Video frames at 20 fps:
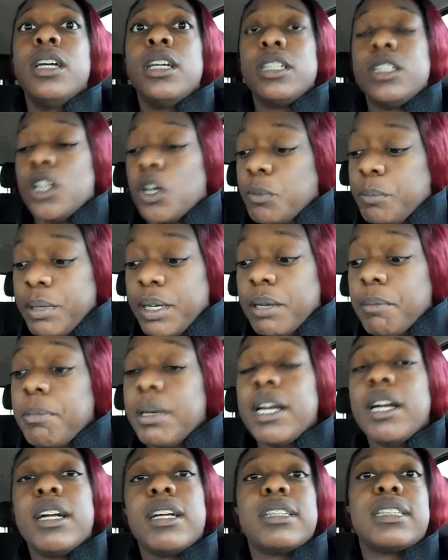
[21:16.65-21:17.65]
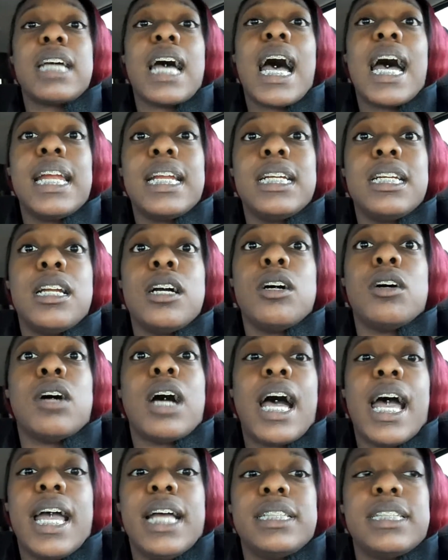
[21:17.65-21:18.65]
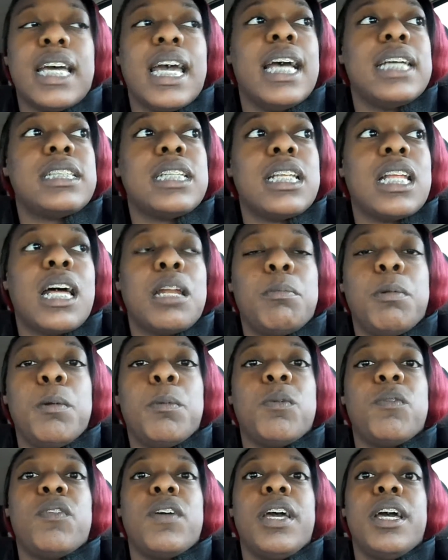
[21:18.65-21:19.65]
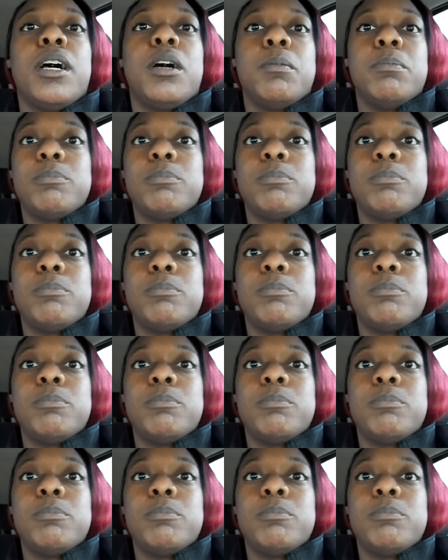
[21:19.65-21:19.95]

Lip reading: Don't be embarrassed. I didn't know. I had to ask a lot of people for help.